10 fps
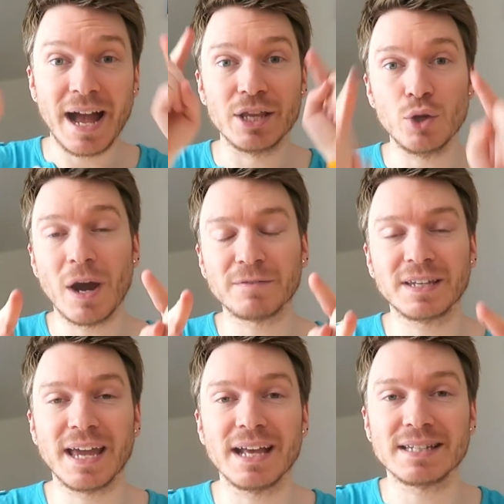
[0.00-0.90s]
and you have
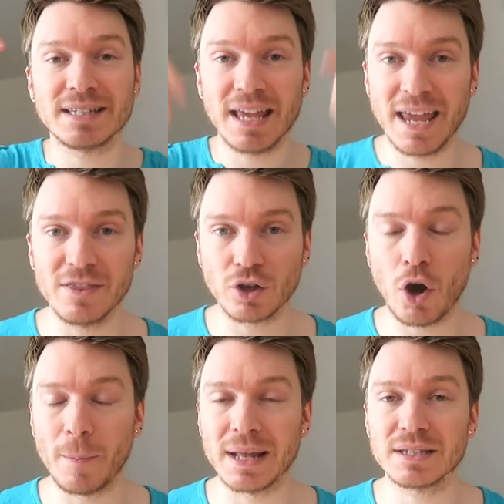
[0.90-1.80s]
to guess in the
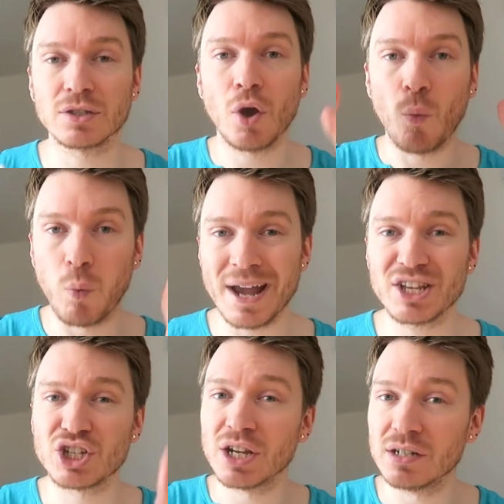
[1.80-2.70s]
comments
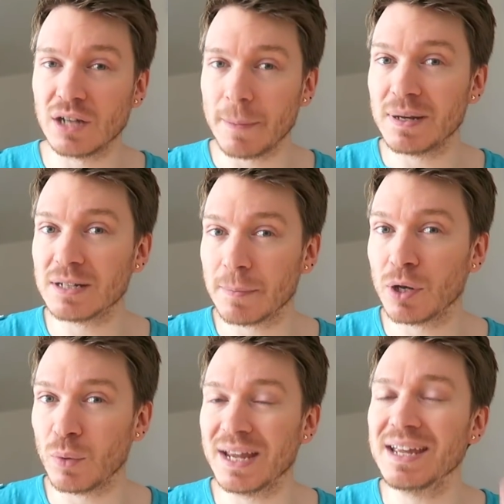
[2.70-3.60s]
which
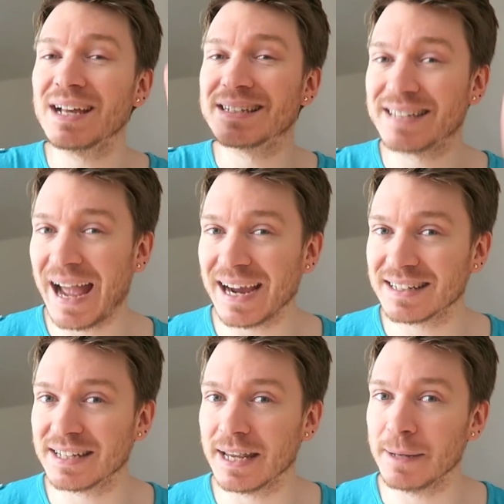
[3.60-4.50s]
WWE
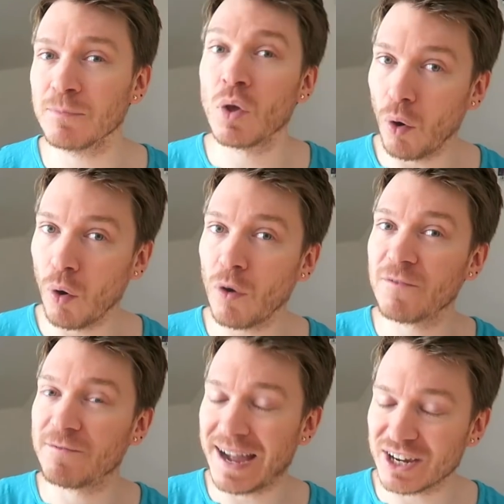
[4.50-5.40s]
tag team
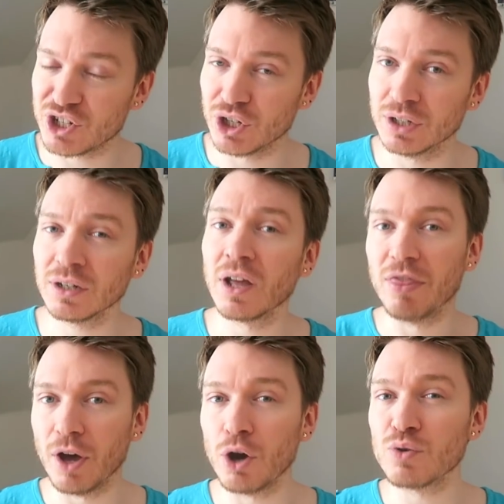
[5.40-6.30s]
or faction
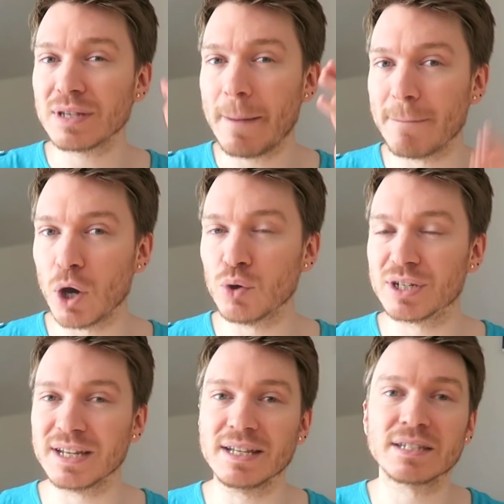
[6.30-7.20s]
those
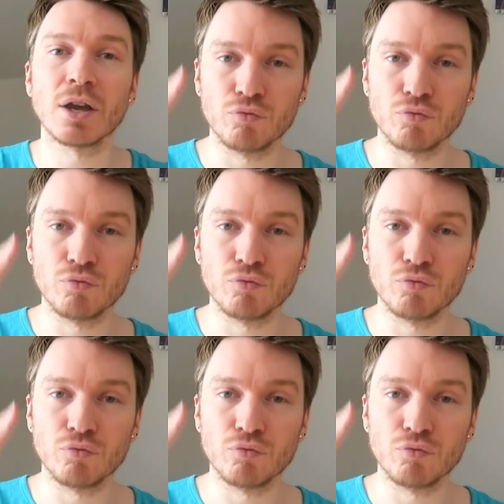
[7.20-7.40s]
emojis